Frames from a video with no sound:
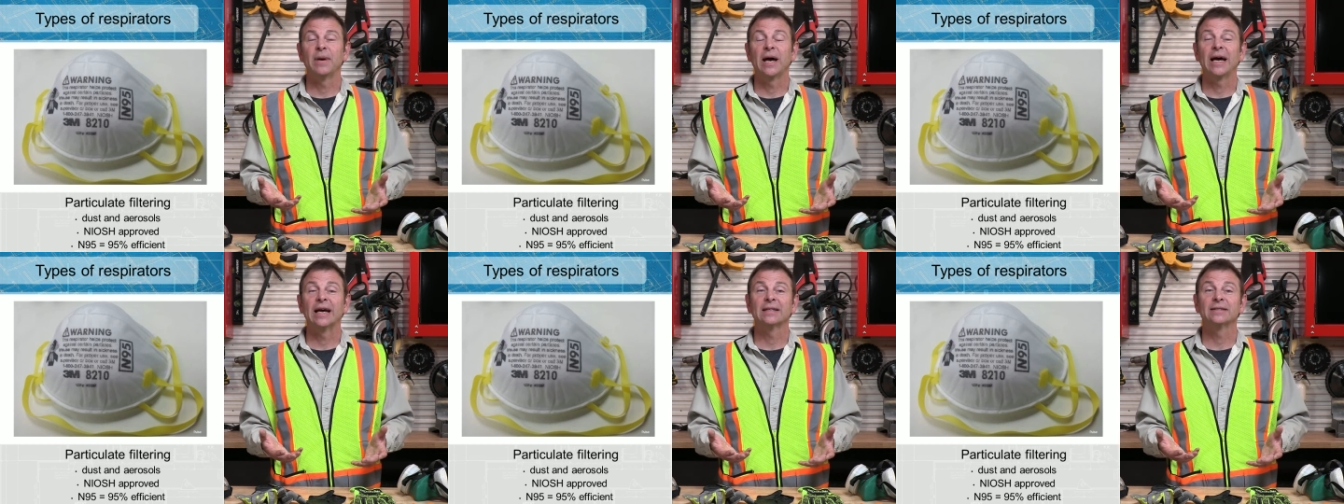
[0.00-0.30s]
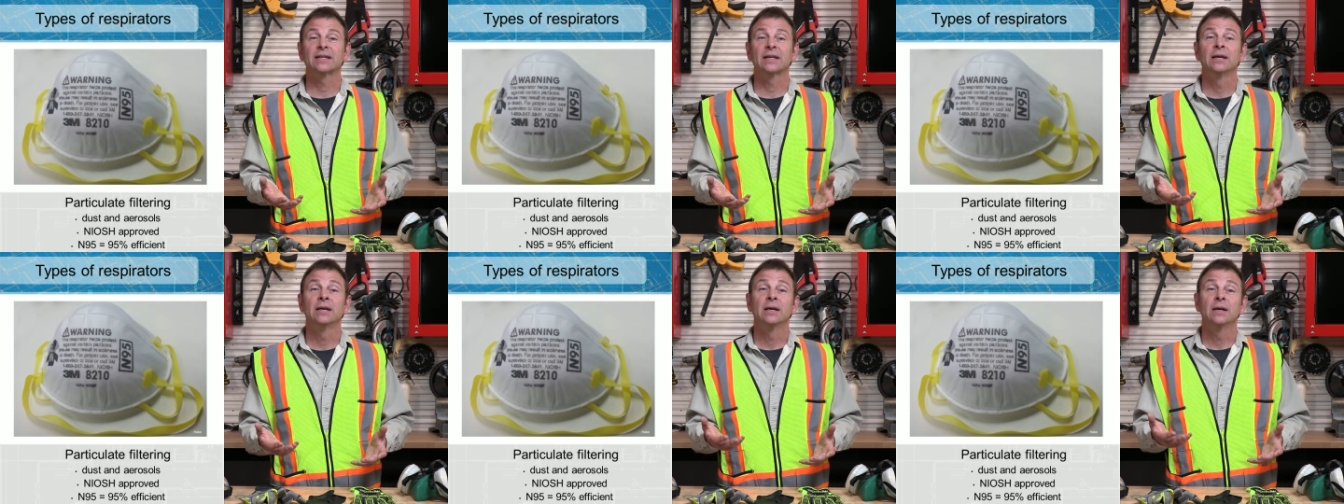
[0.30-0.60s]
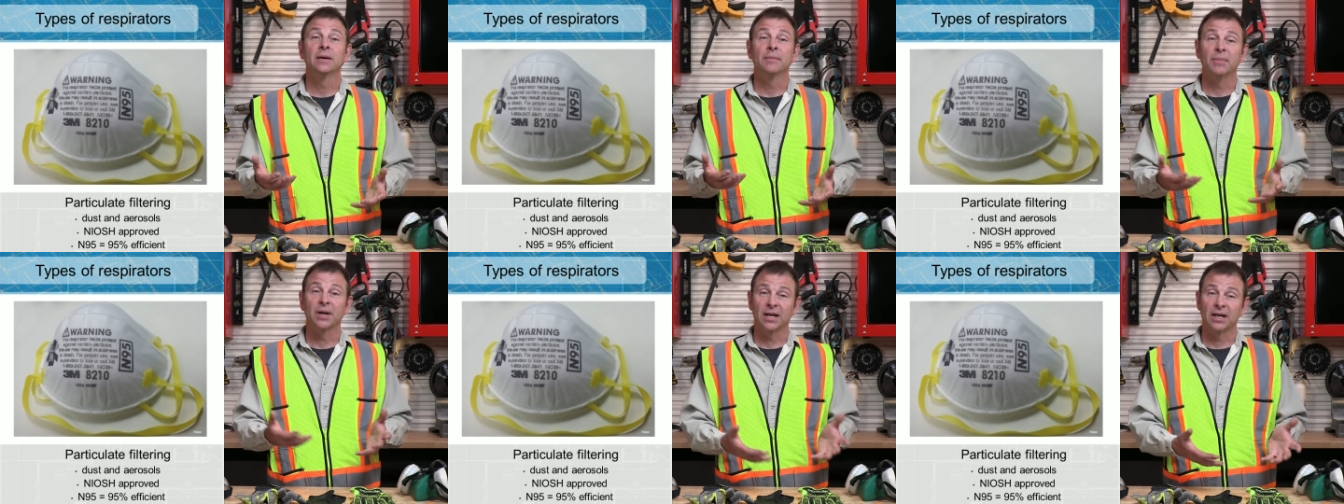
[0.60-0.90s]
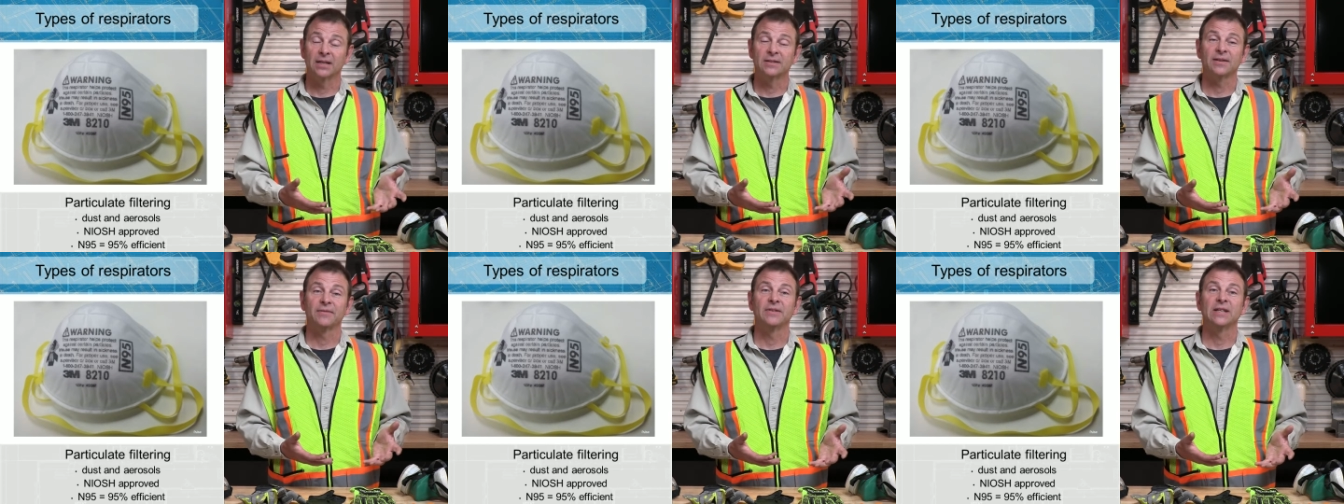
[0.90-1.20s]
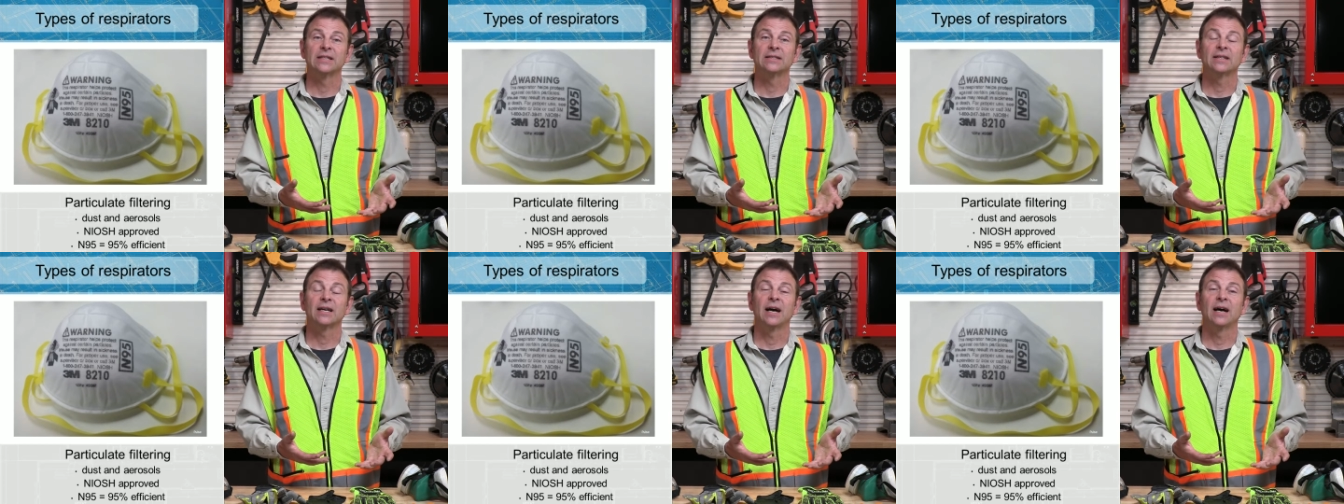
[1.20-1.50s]
mask because of
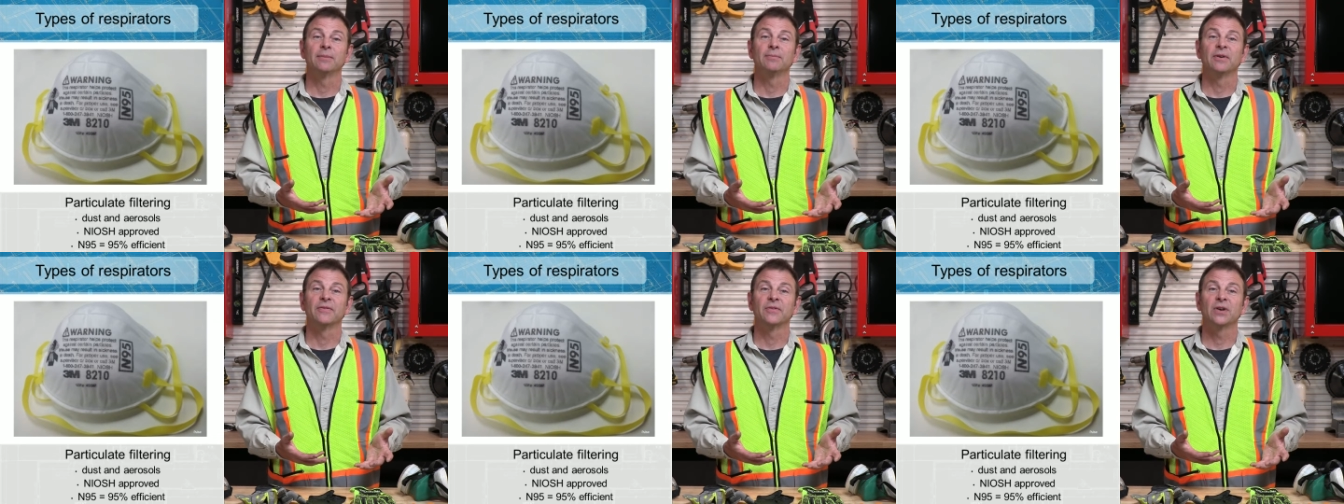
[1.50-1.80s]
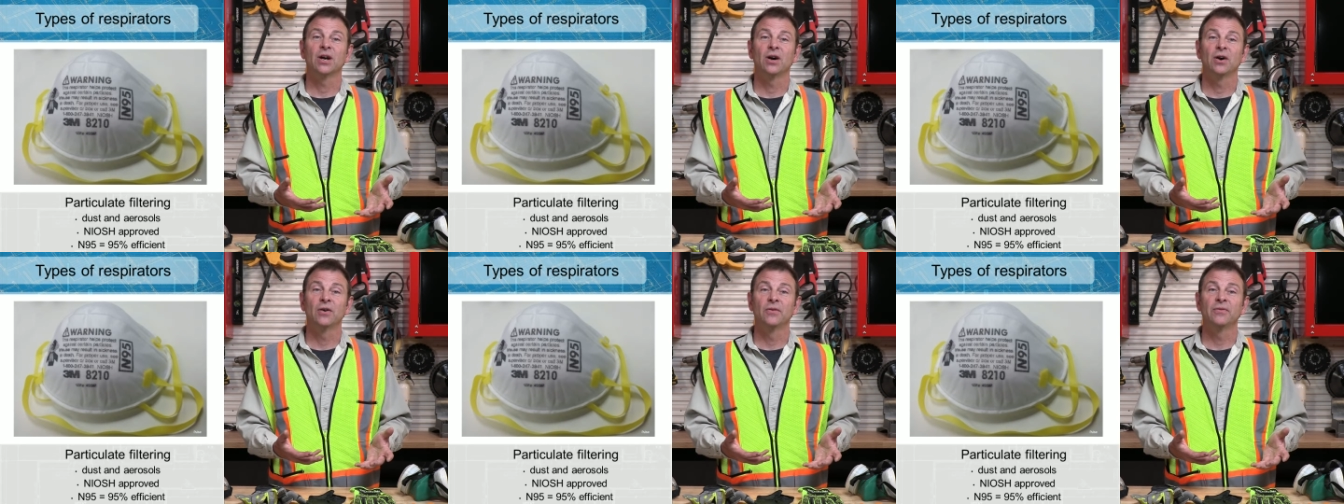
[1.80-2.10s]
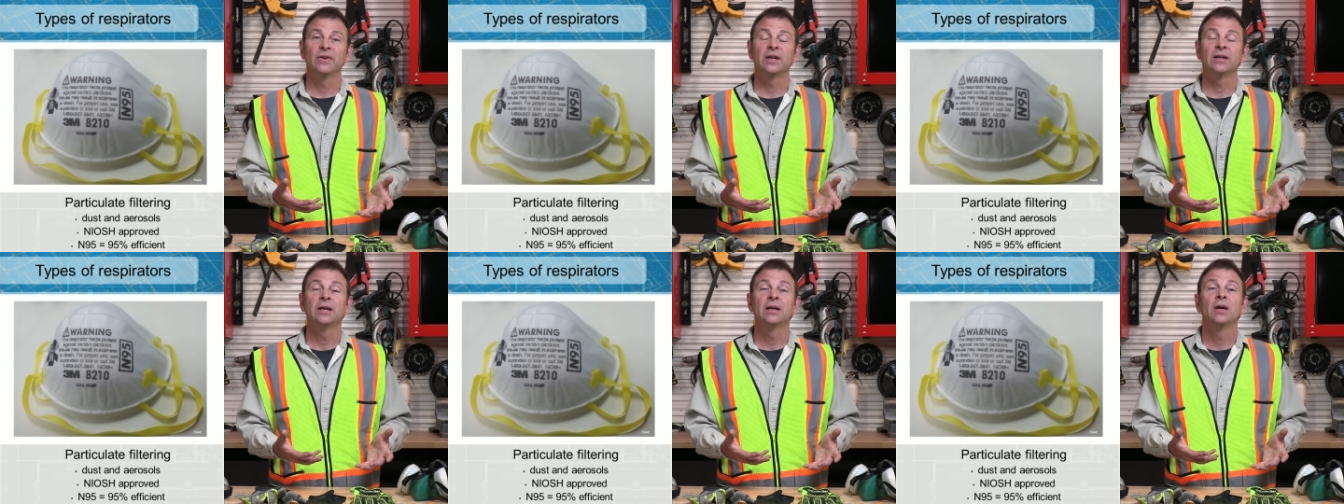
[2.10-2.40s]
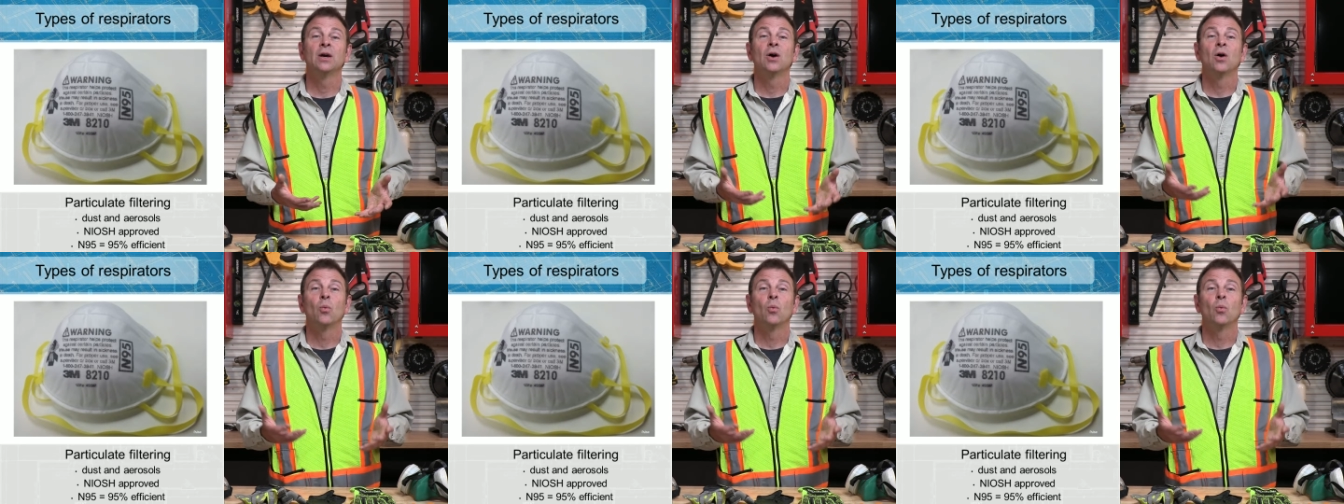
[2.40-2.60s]
this time of COVID.